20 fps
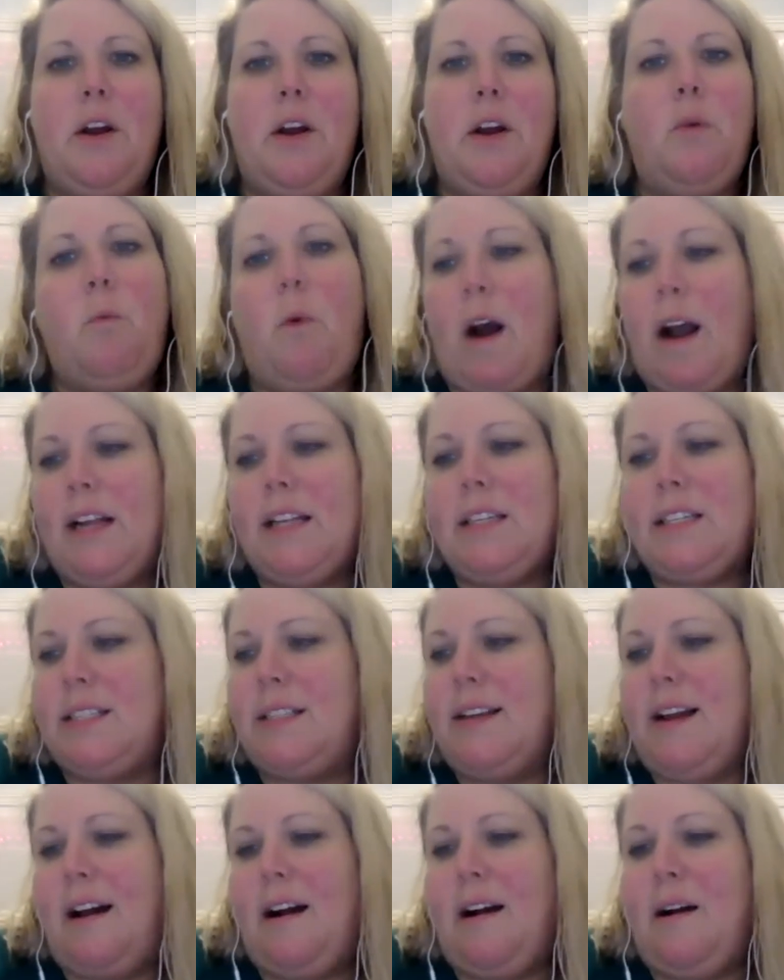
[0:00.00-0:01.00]
what
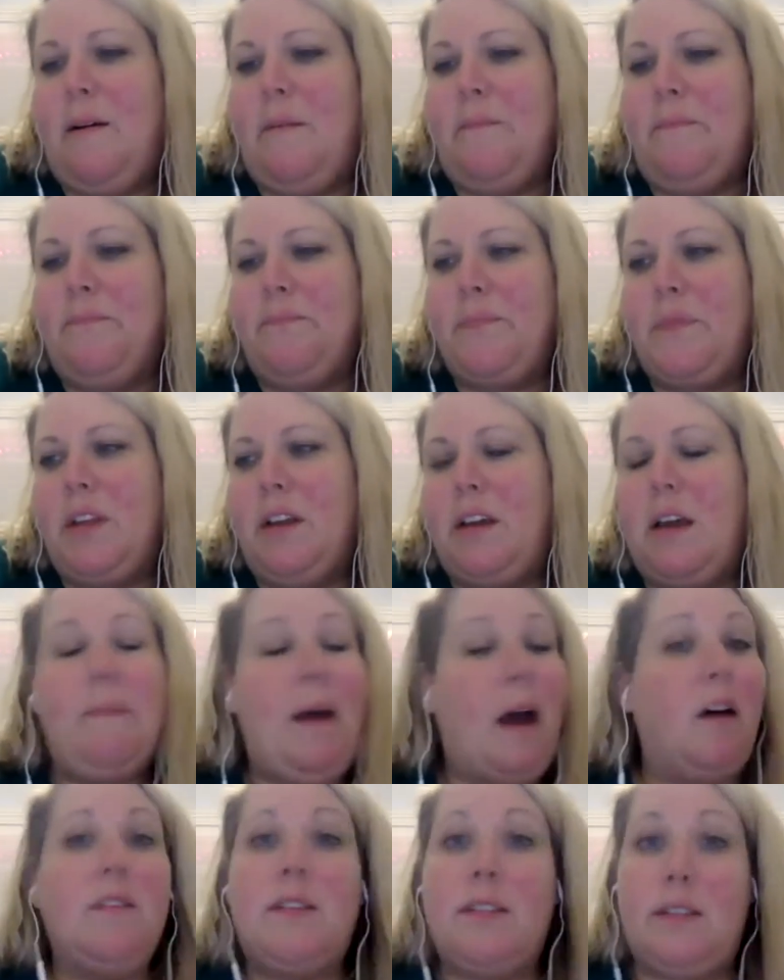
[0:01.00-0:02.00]

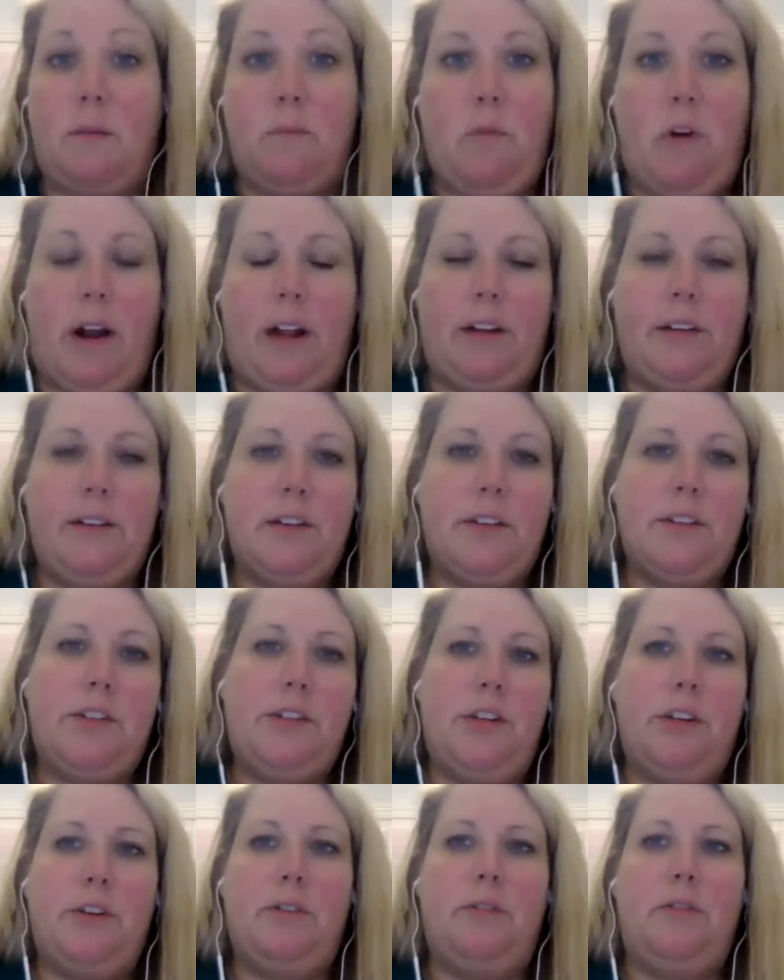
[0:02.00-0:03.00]
compels someone
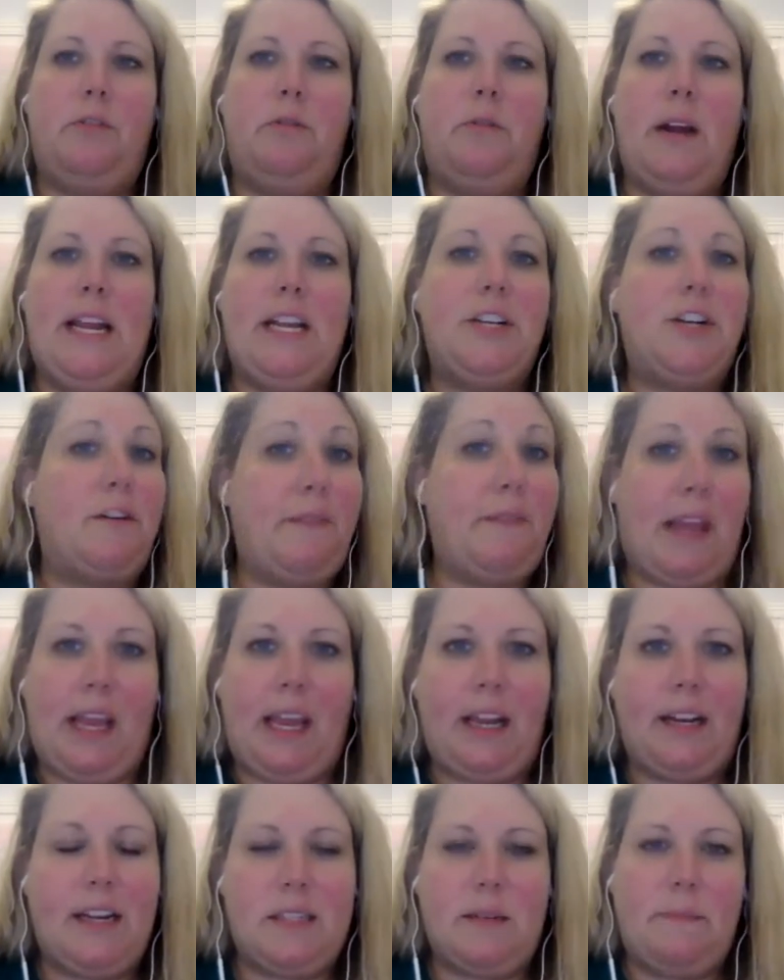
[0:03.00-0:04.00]
to
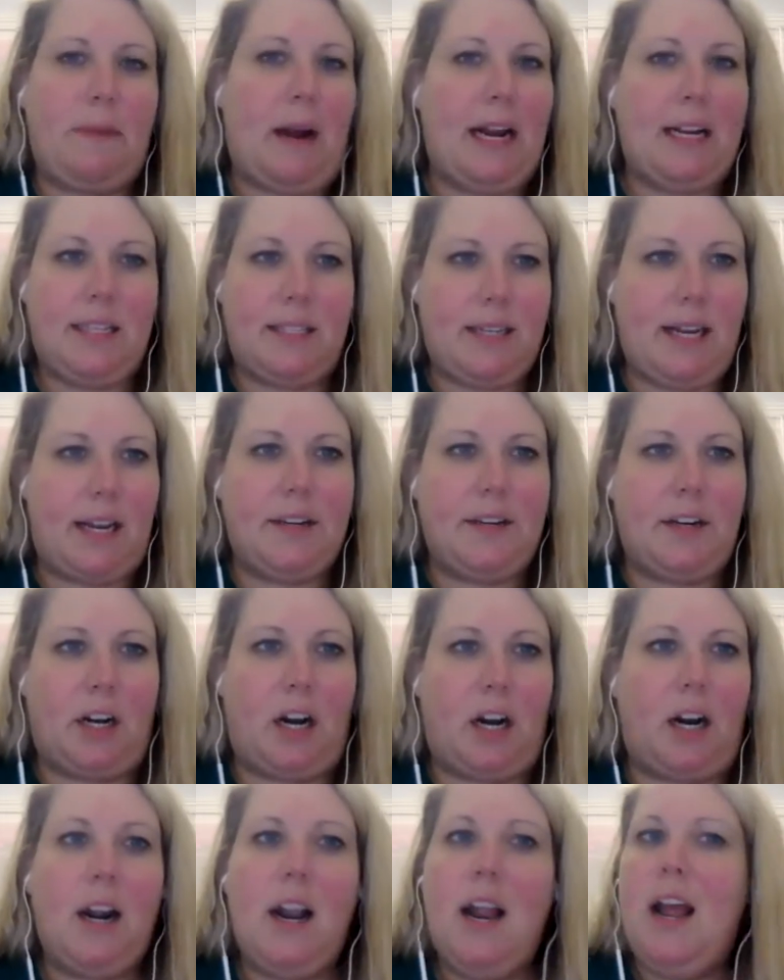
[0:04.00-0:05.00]
intervene as a
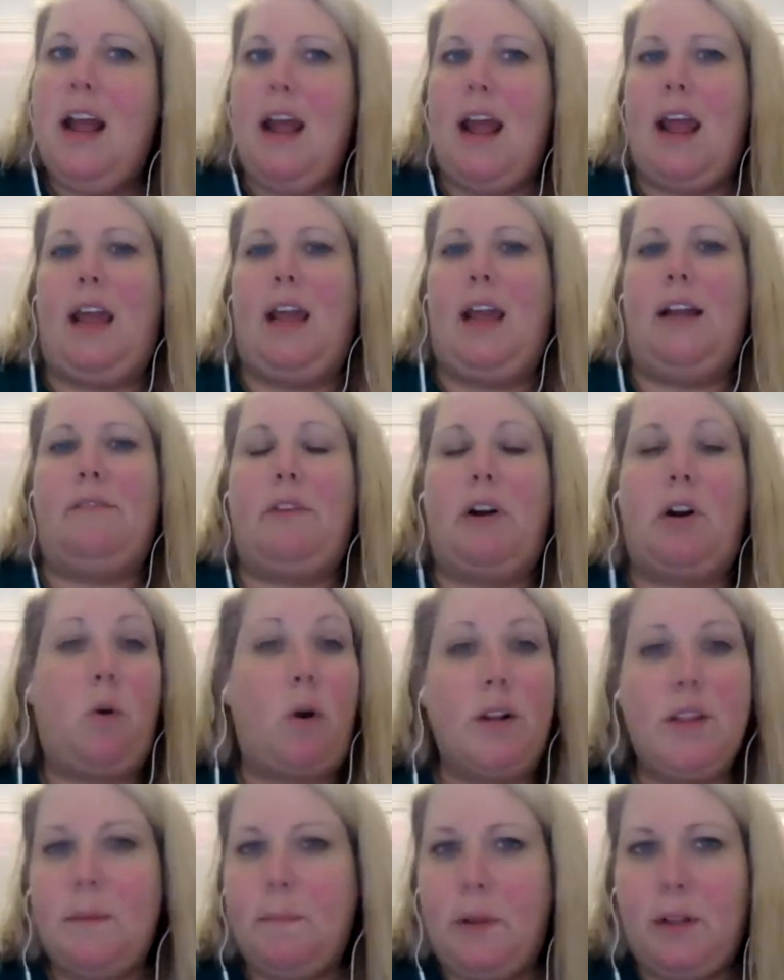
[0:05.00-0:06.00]
bystander and record
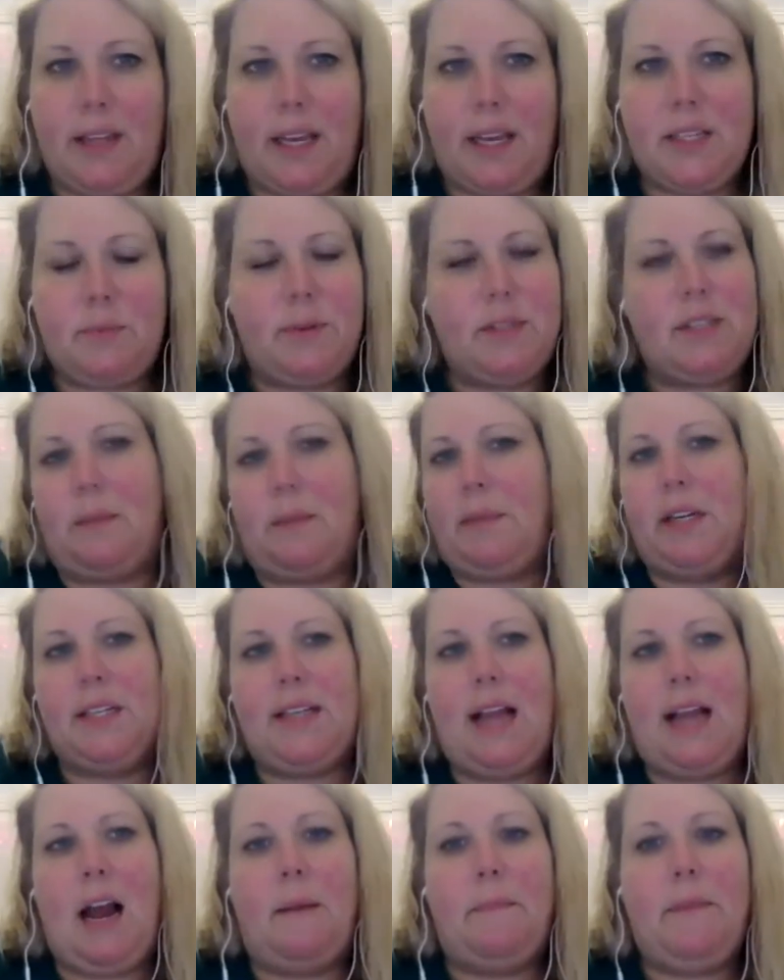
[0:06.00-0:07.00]
the police when something is
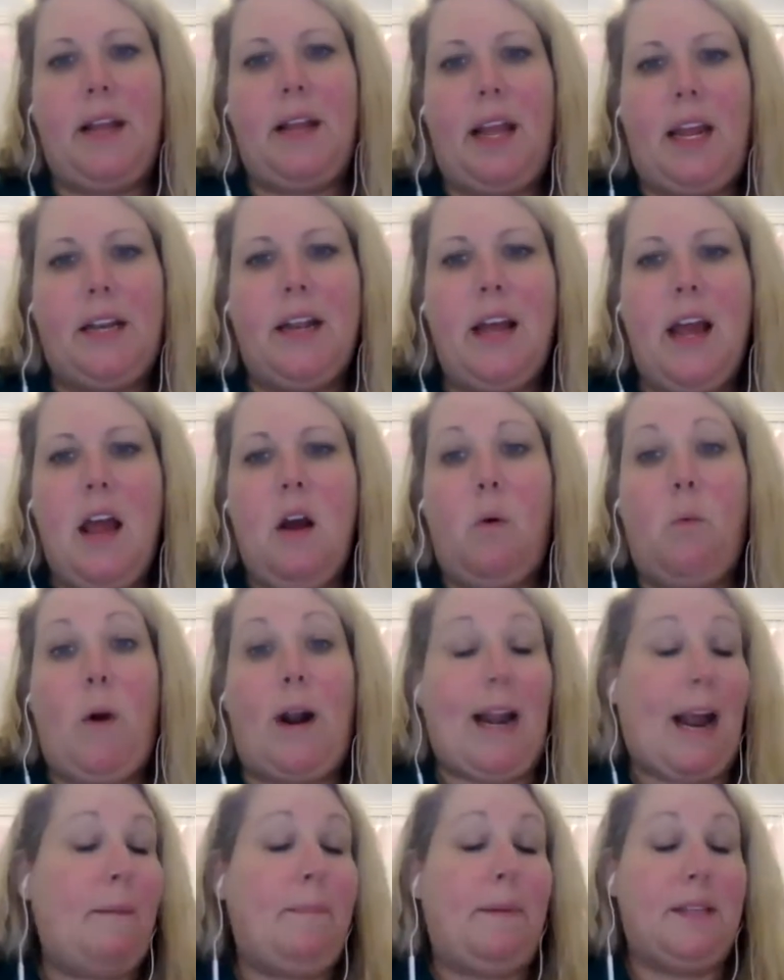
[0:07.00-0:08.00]
happening. What
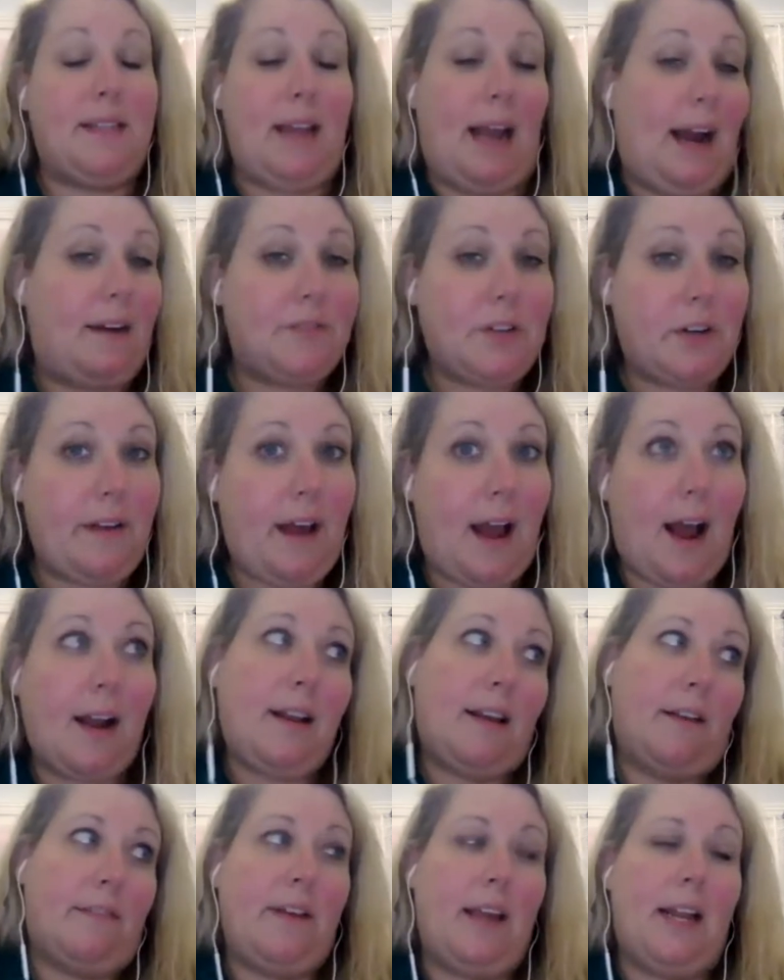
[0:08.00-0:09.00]
happens after that,
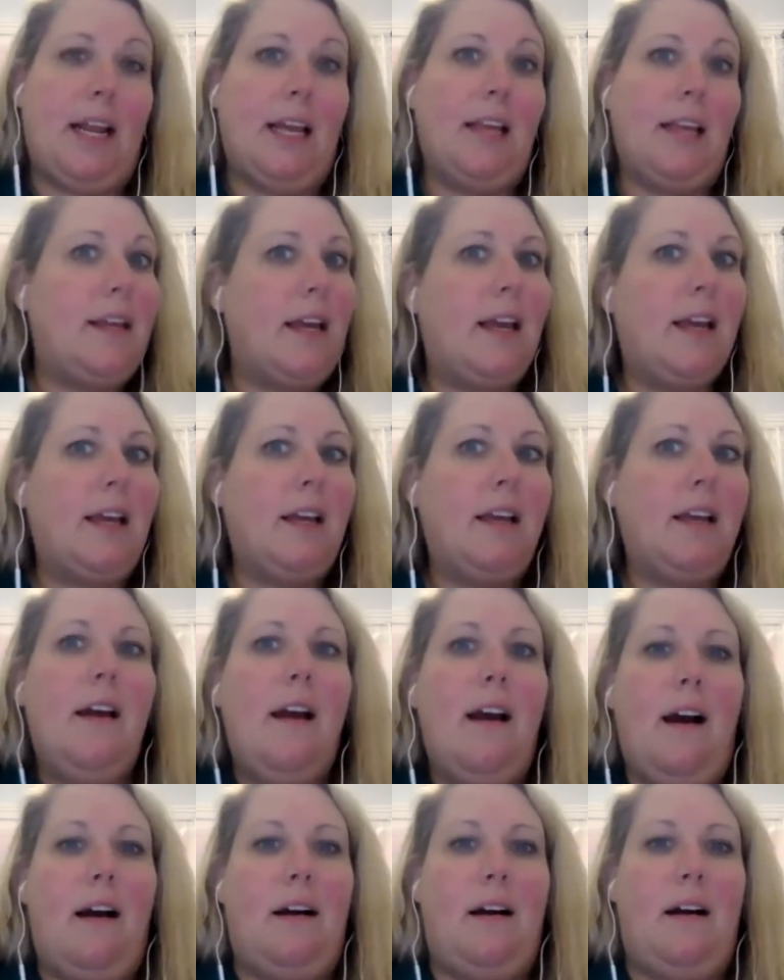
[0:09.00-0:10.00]
if anything,
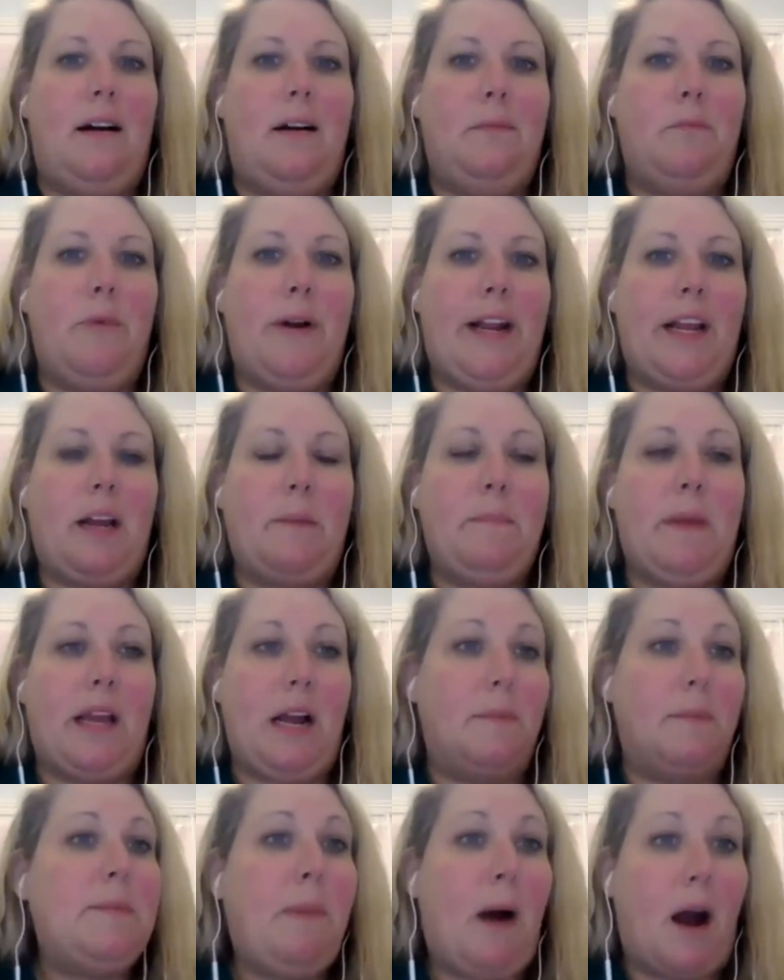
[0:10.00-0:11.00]
when it
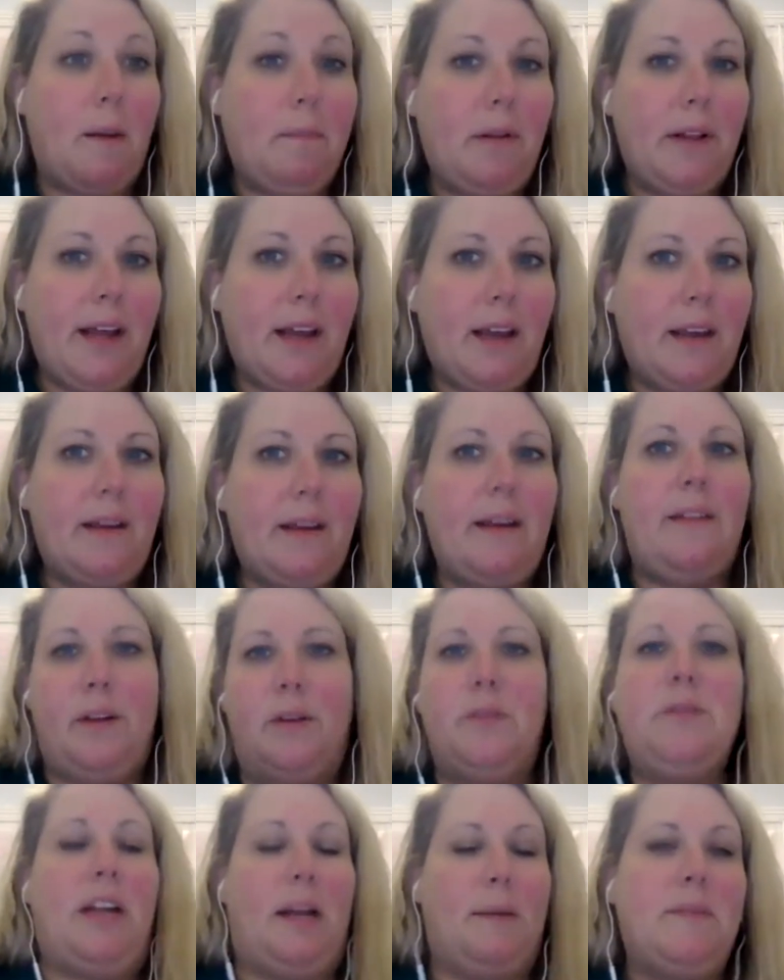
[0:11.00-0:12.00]
becomes public, and
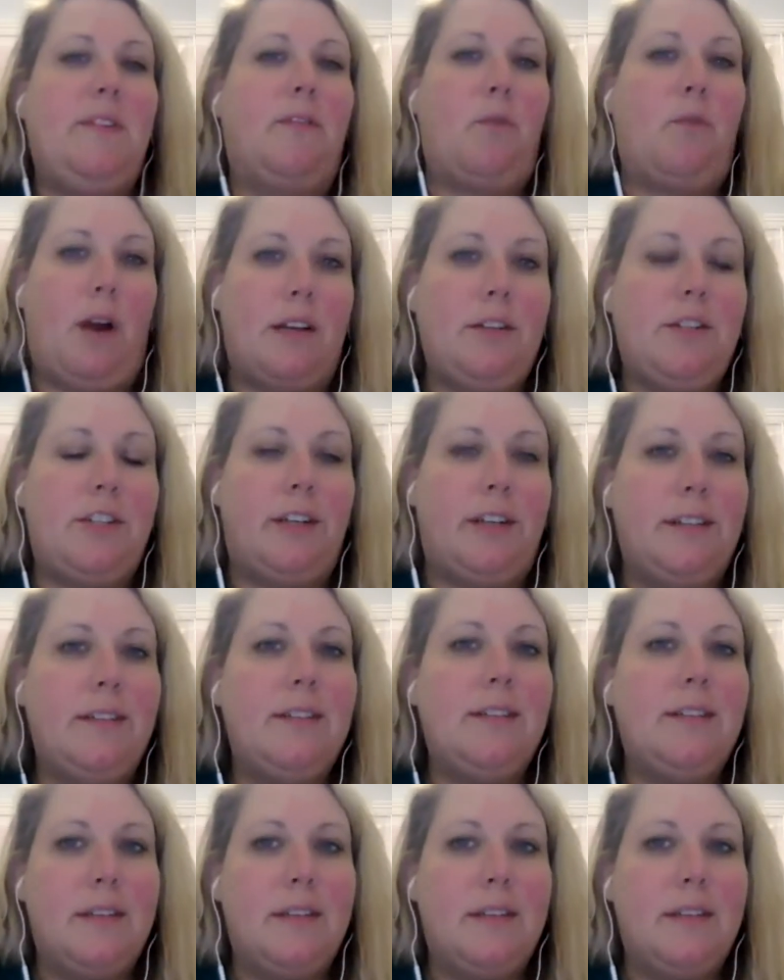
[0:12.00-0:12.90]
those types of questions.